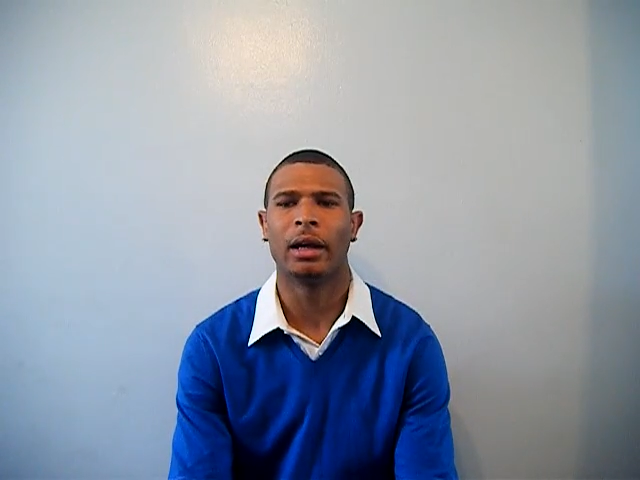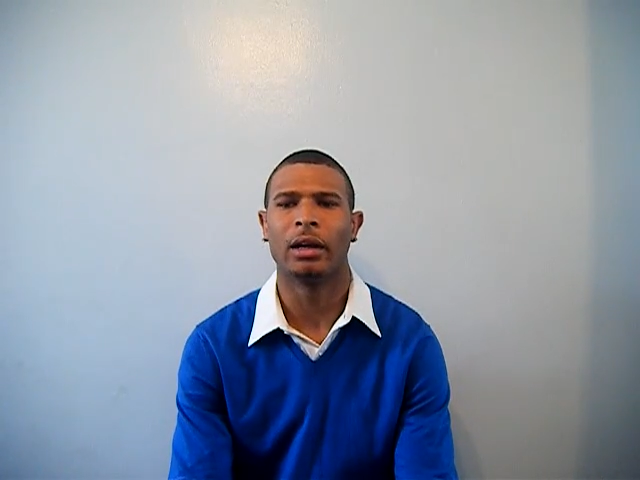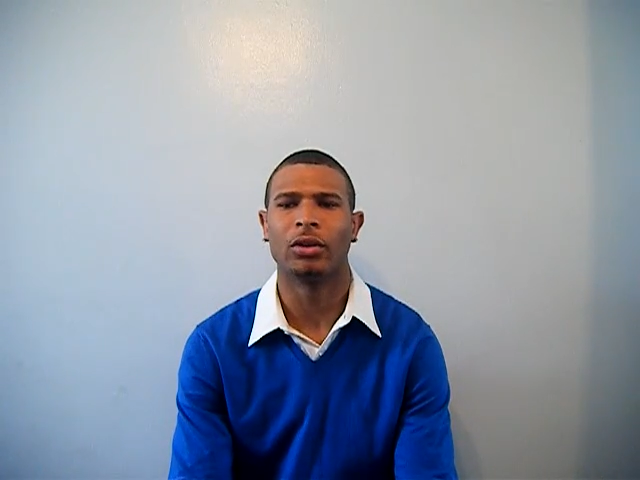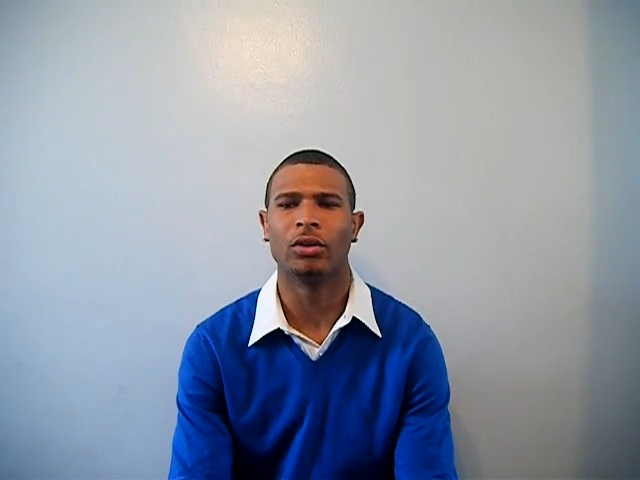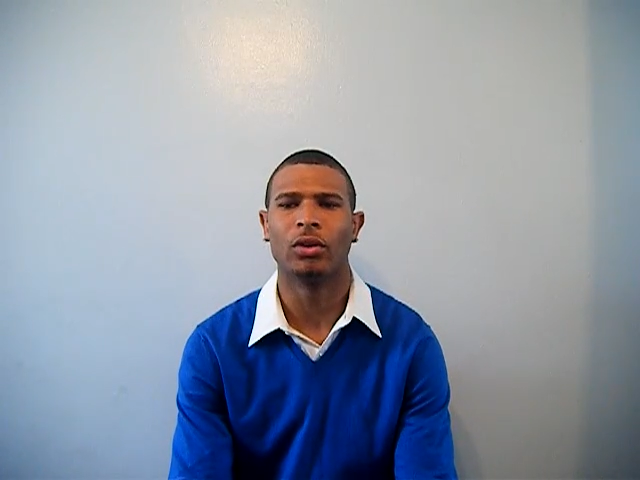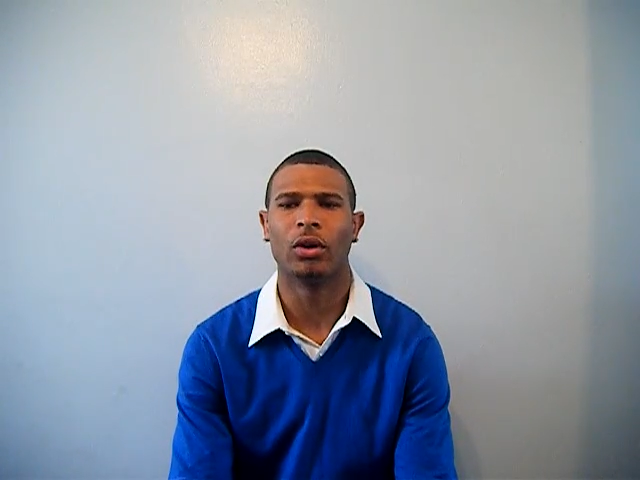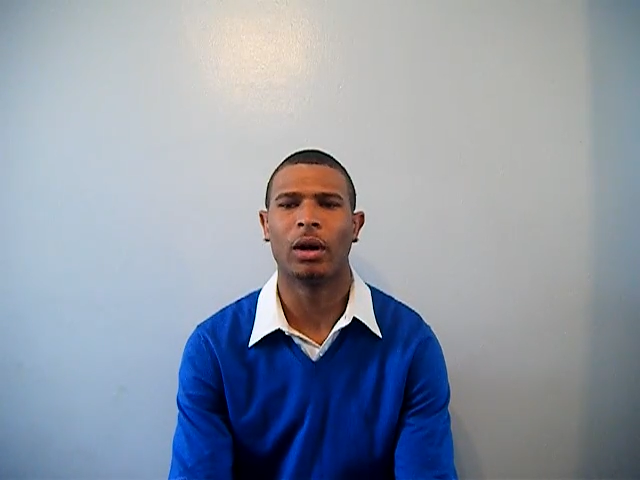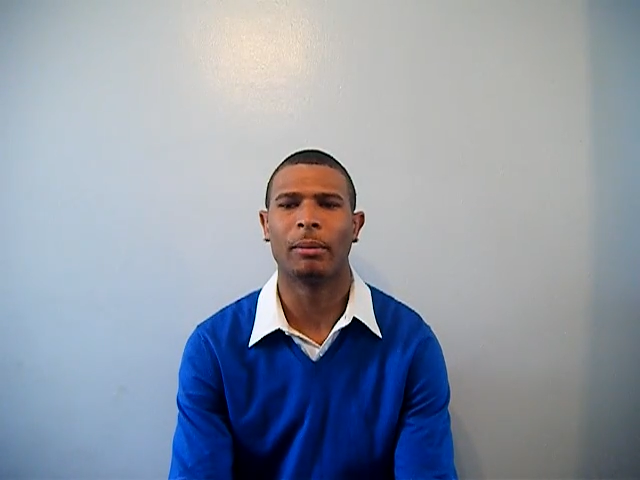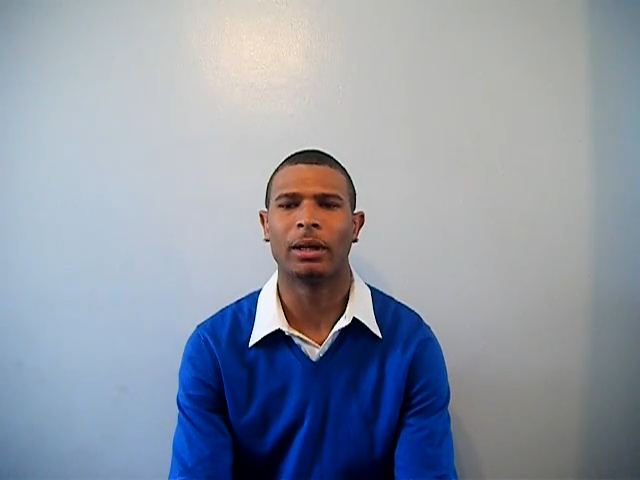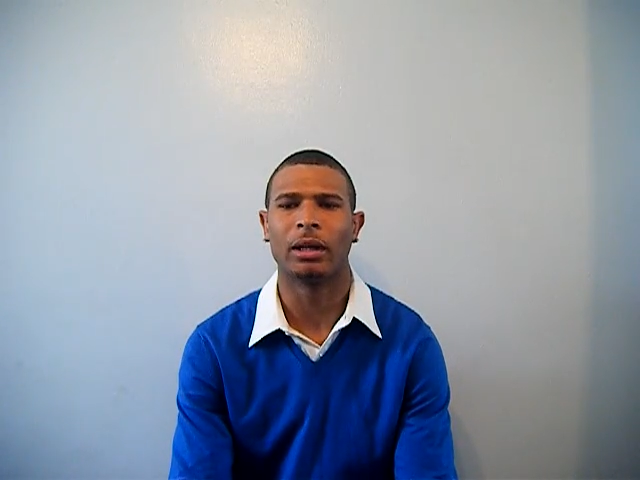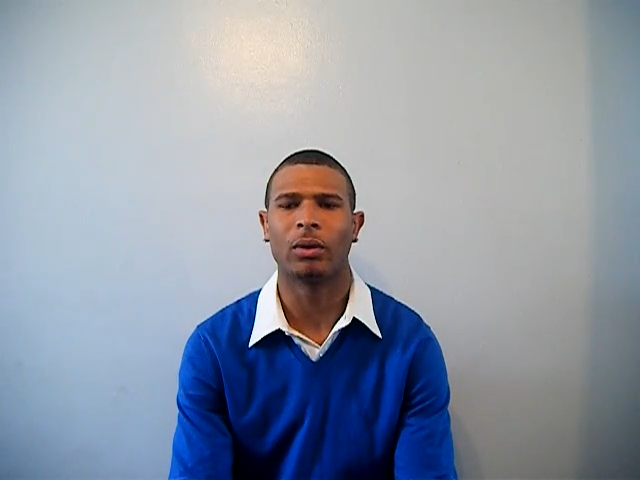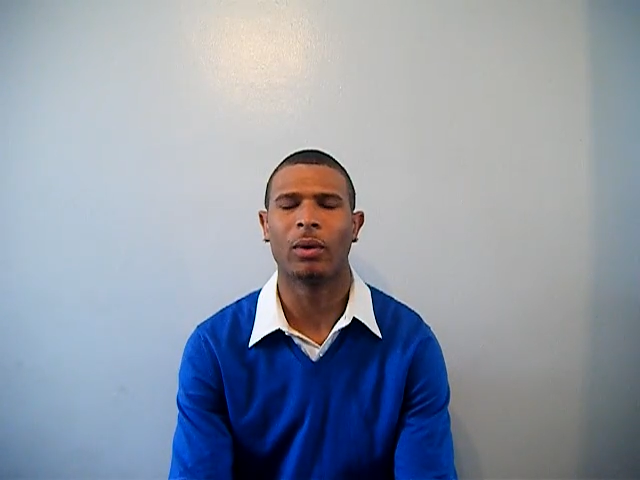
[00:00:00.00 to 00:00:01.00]

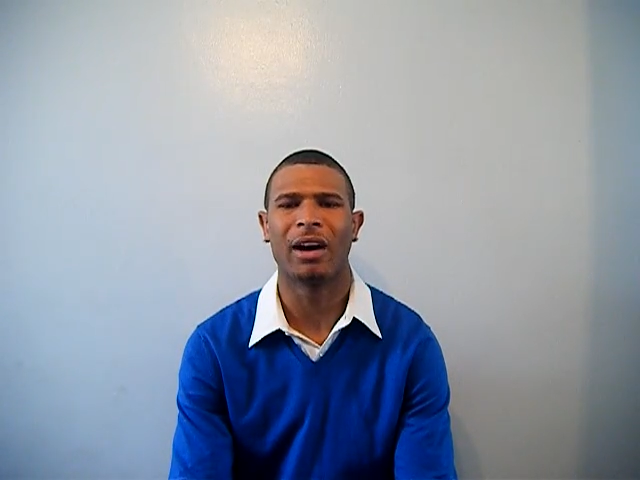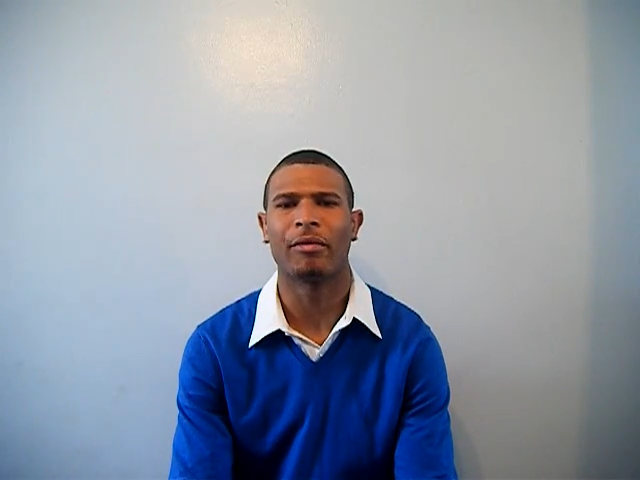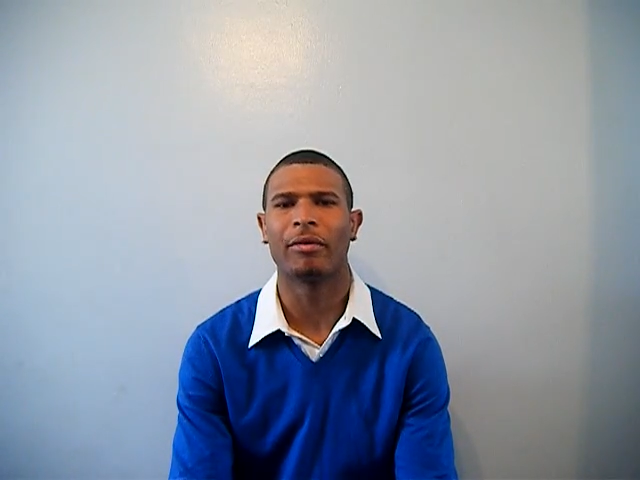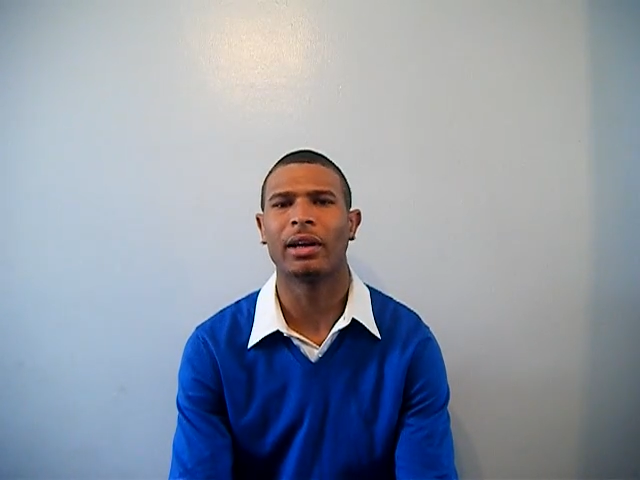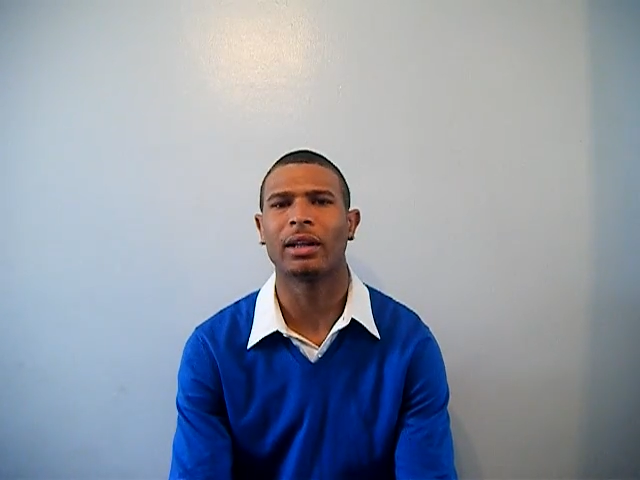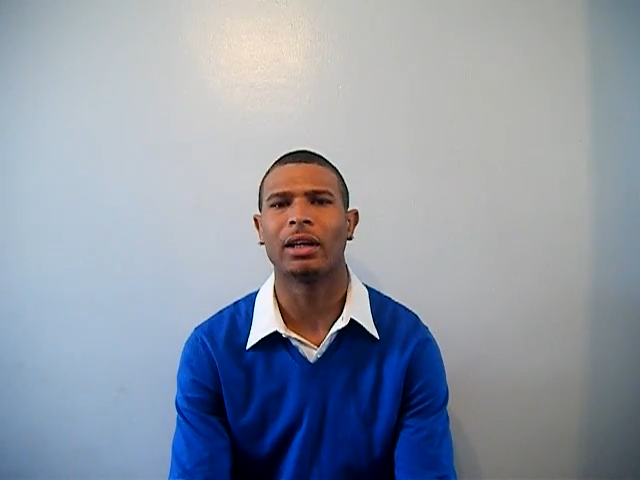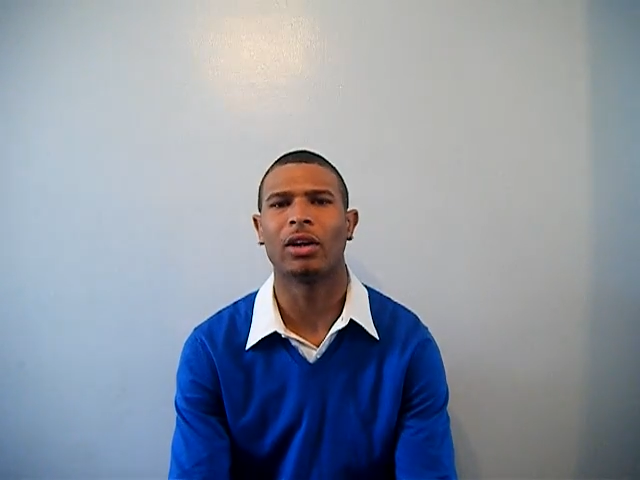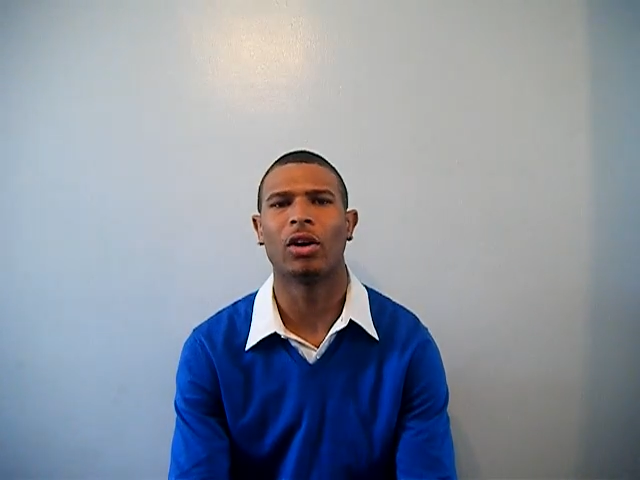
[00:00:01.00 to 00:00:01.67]
And quite frankly,